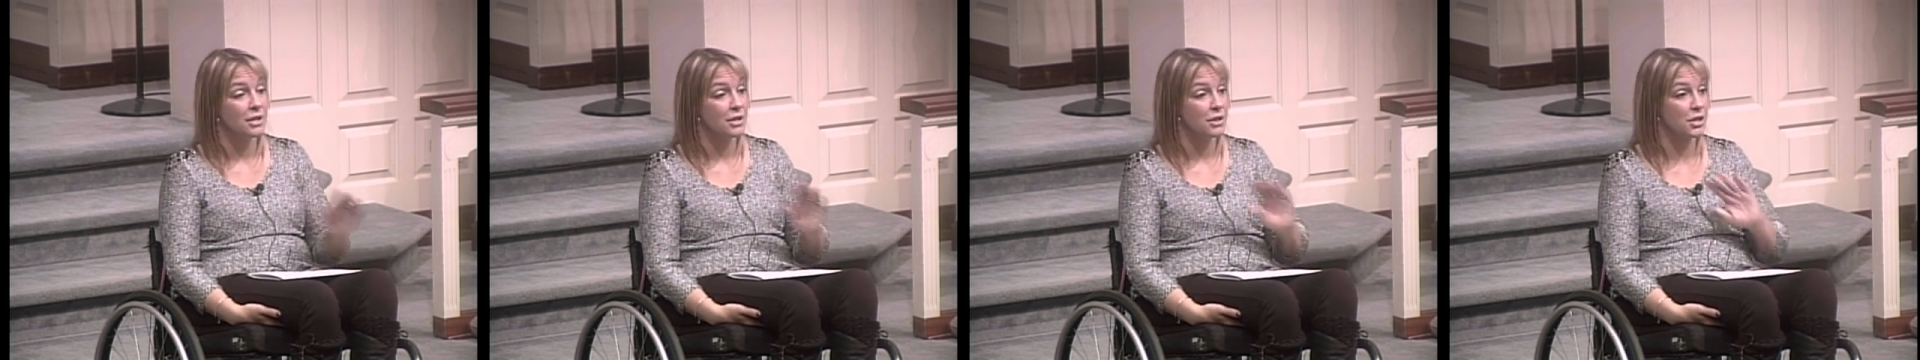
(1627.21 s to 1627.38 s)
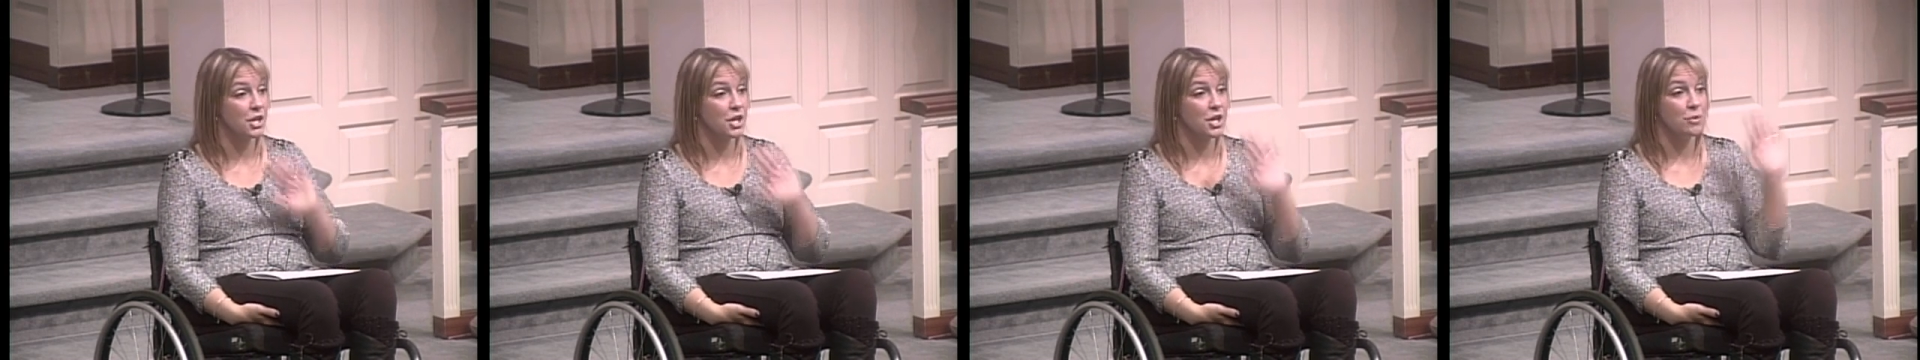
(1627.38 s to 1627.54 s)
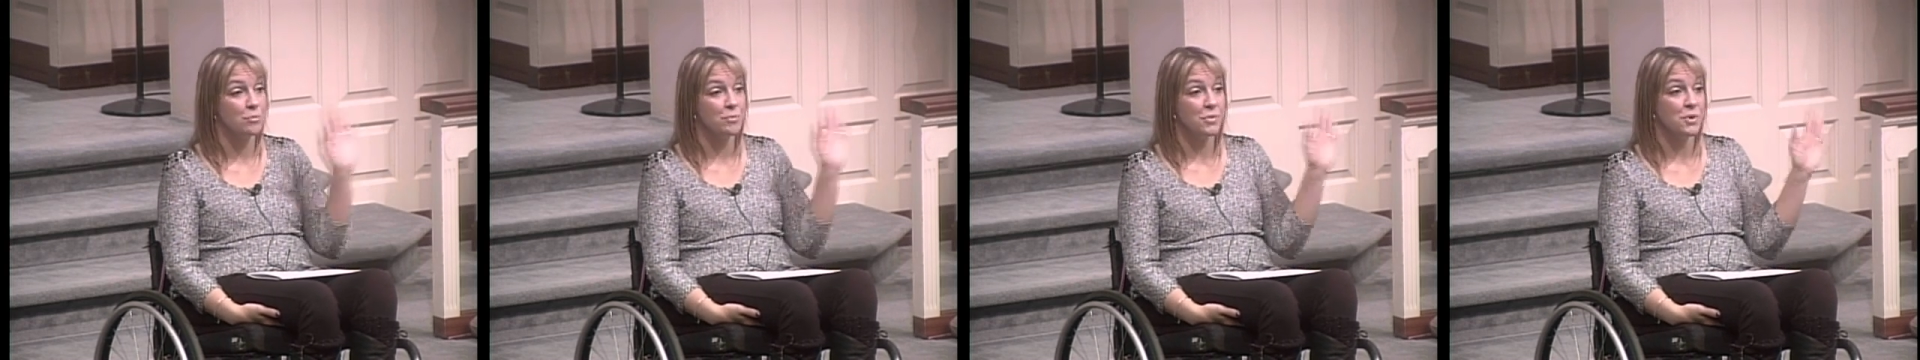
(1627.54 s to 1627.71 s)

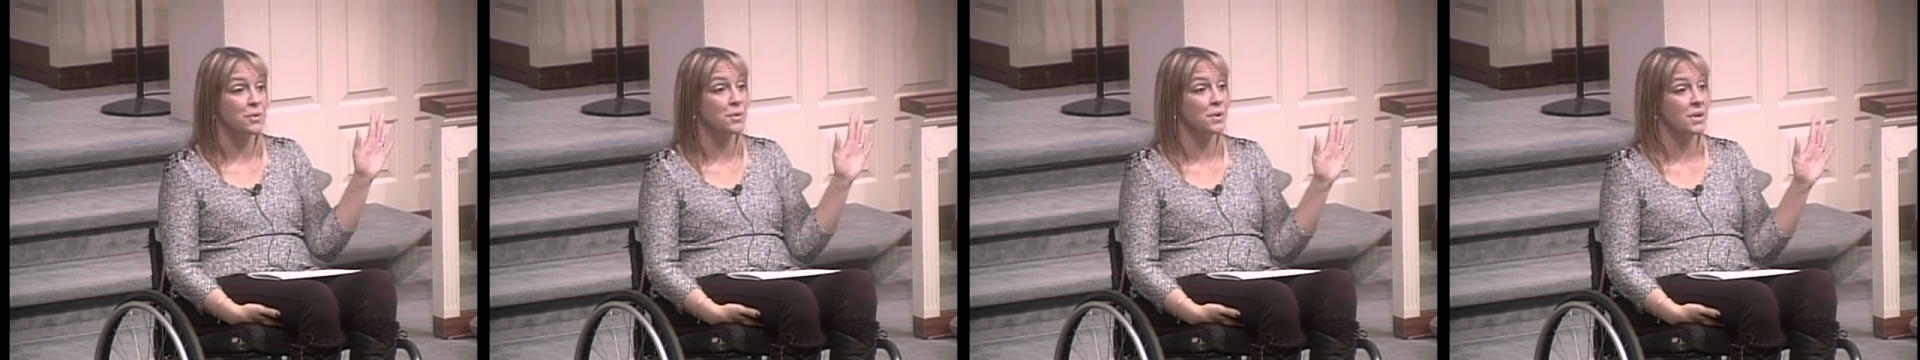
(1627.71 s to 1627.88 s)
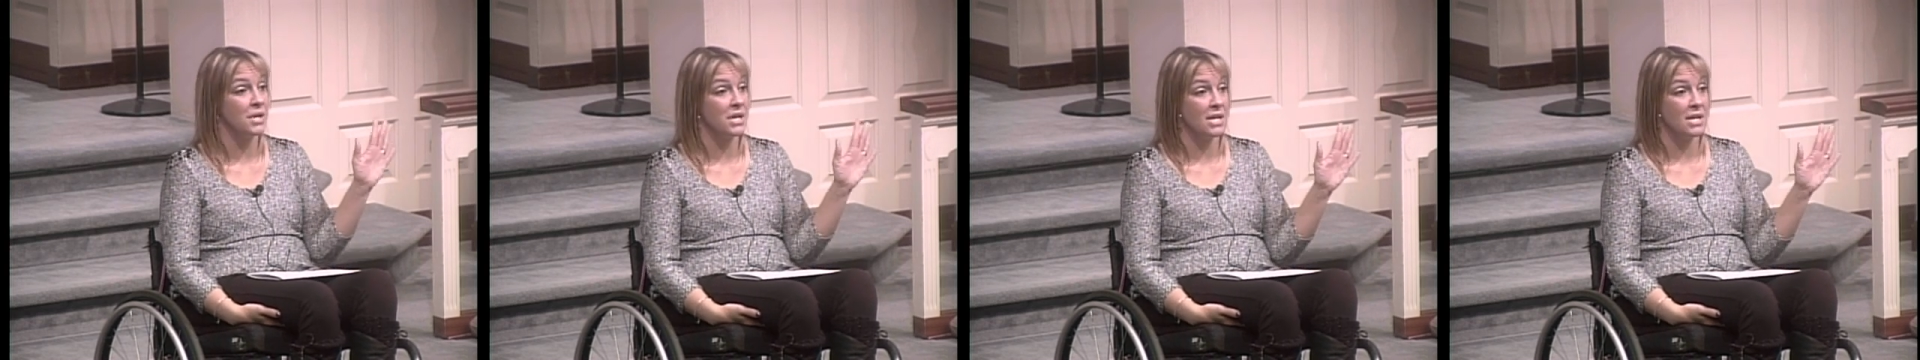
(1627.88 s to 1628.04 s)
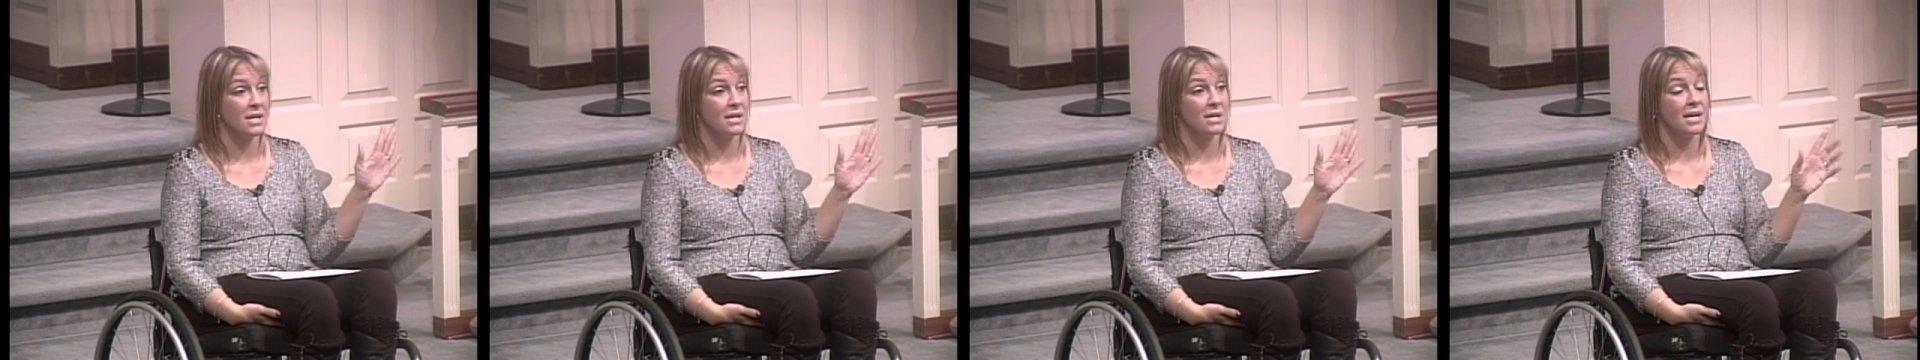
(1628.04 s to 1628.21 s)
the
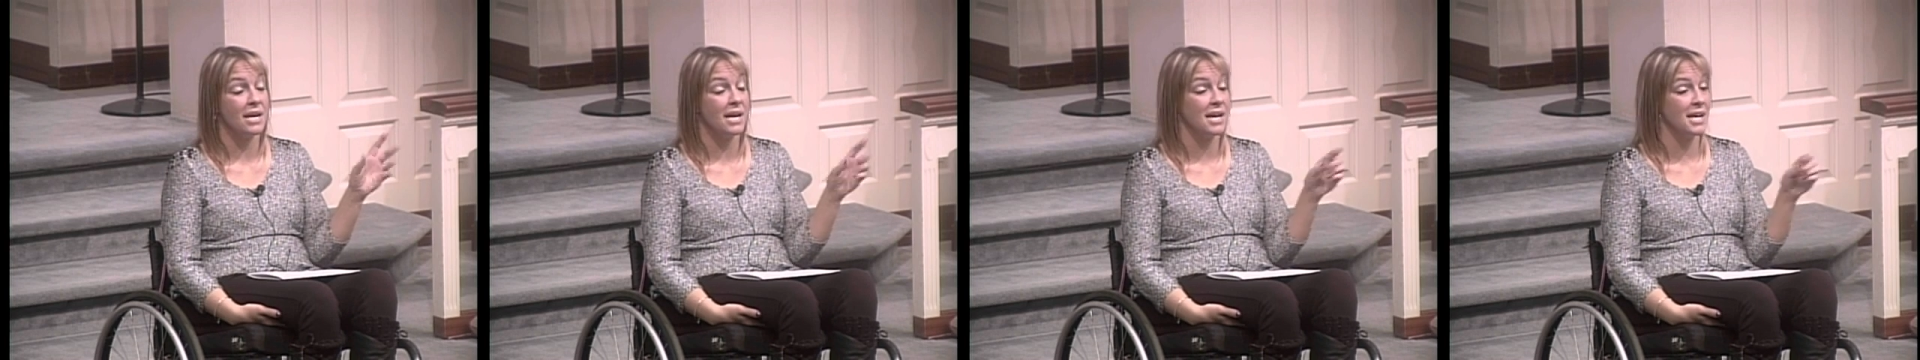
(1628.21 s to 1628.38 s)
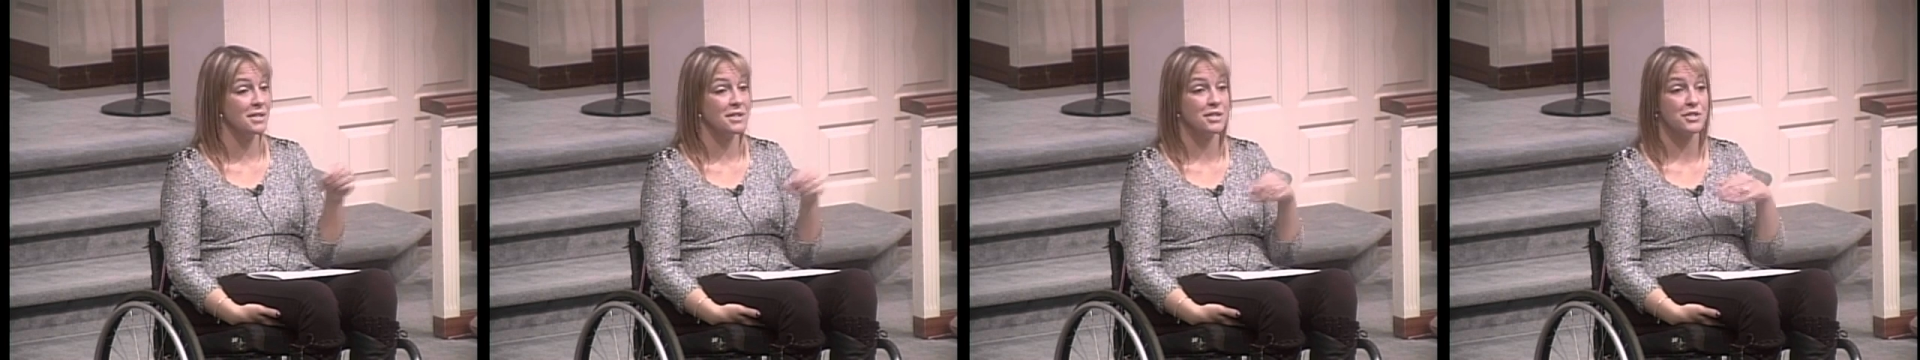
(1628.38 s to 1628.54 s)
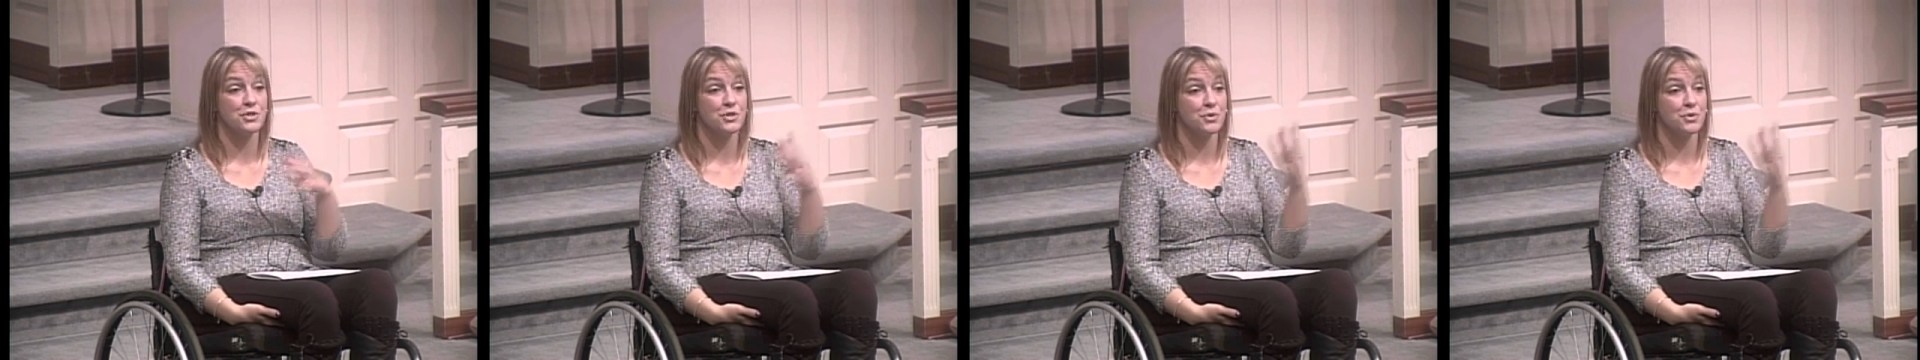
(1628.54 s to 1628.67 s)
community and the